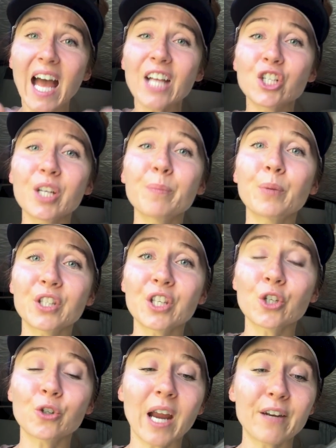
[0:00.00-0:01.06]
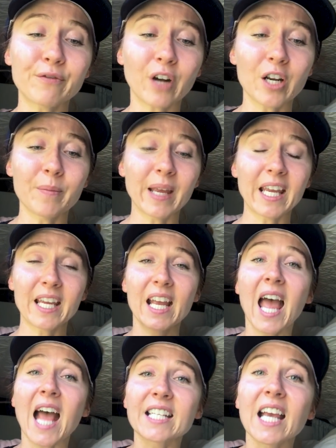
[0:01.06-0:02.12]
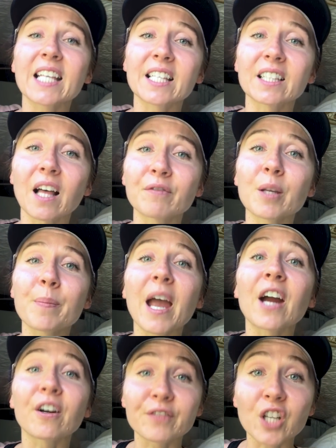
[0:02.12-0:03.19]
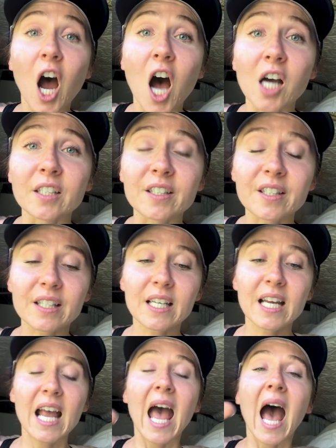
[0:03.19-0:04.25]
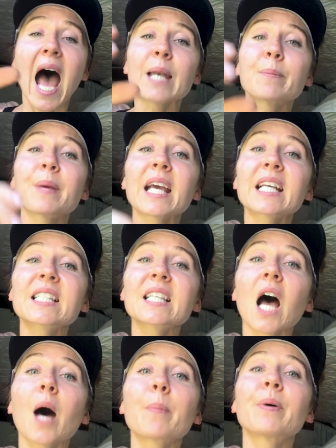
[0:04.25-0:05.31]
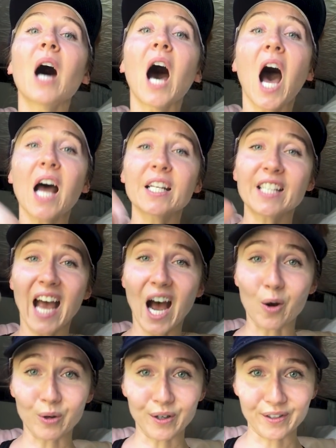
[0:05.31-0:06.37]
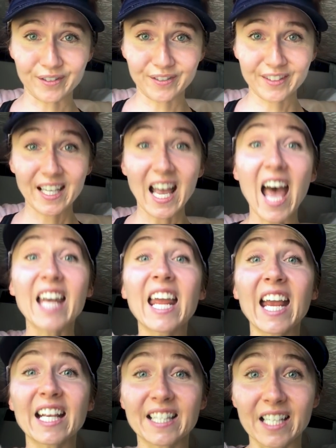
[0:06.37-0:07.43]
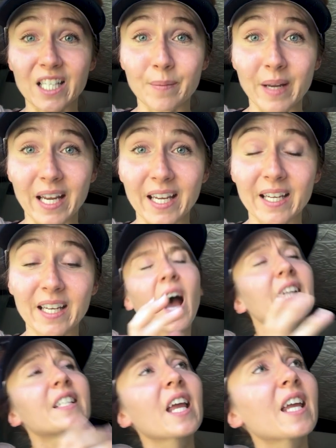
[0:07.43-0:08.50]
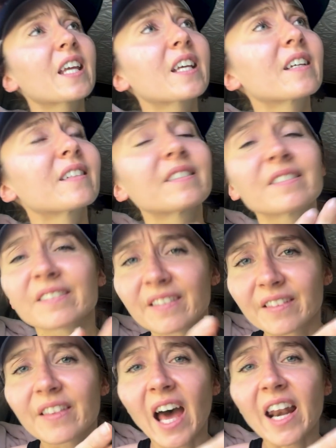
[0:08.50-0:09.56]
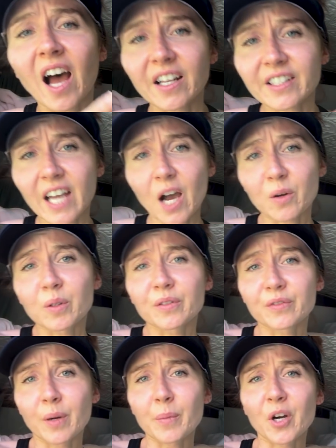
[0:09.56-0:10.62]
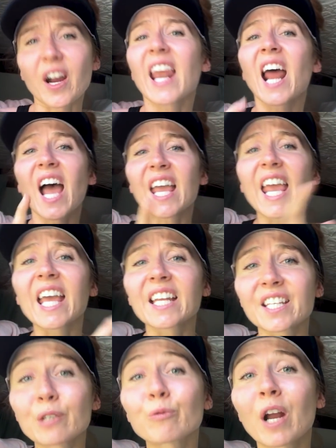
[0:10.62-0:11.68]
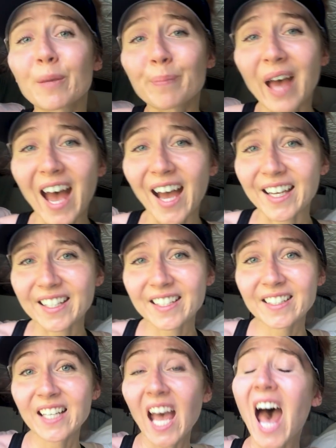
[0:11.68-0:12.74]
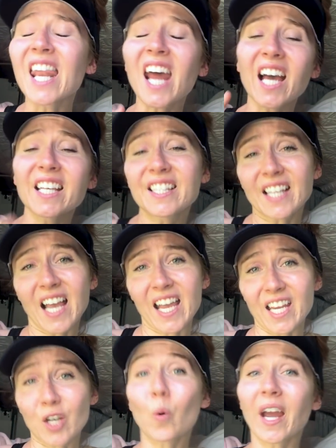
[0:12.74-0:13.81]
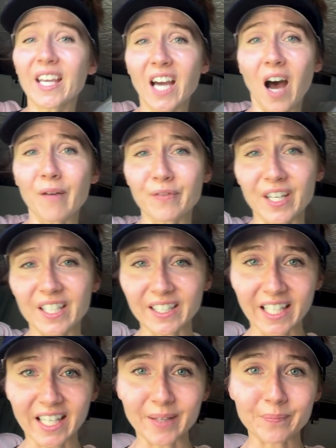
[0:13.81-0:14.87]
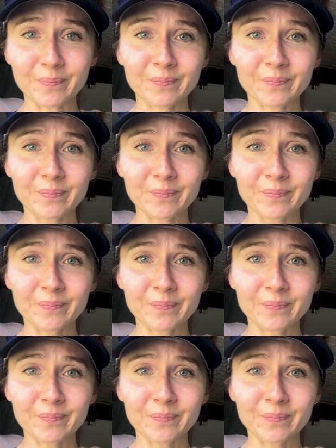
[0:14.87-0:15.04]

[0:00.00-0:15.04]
And she puts the tray in front of me and takes a lovely pair of tongs and picks up a hot towel and hands it to me. I take that hot towel from her and I hand it right back. And I say quite confidently,